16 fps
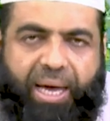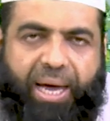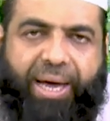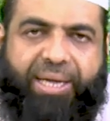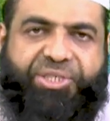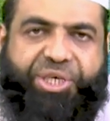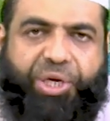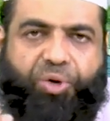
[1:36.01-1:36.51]

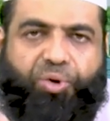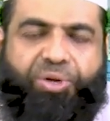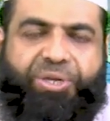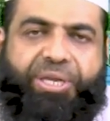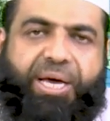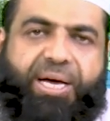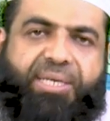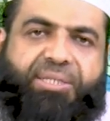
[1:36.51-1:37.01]
and she could
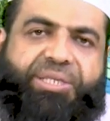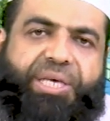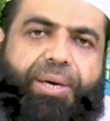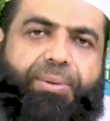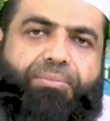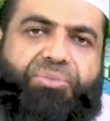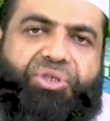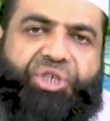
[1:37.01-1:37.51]
nurse
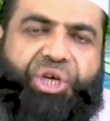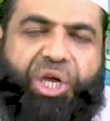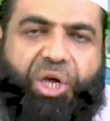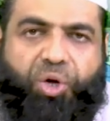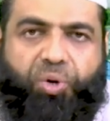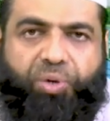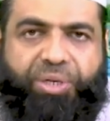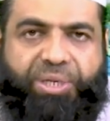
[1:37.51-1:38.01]
him, she
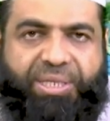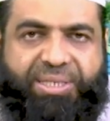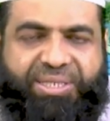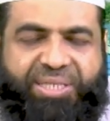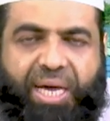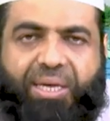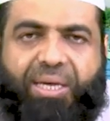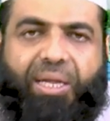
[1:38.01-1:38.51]
could
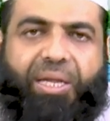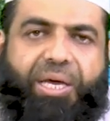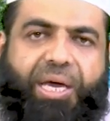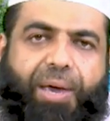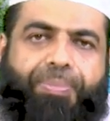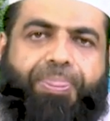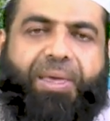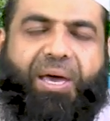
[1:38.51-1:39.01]
suckle
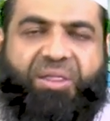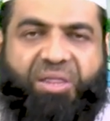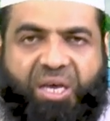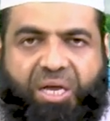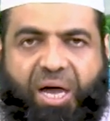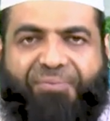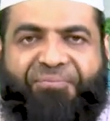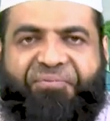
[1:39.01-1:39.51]
him in the
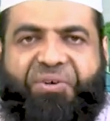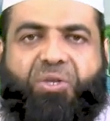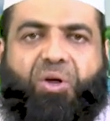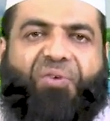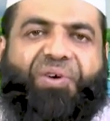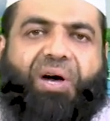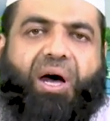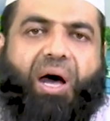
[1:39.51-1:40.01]
comfort
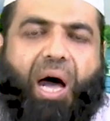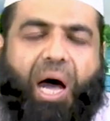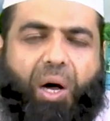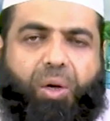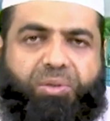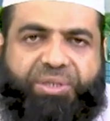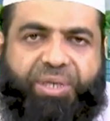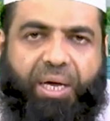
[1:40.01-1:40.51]
of her
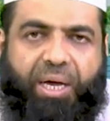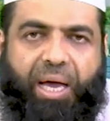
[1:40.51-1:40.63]
house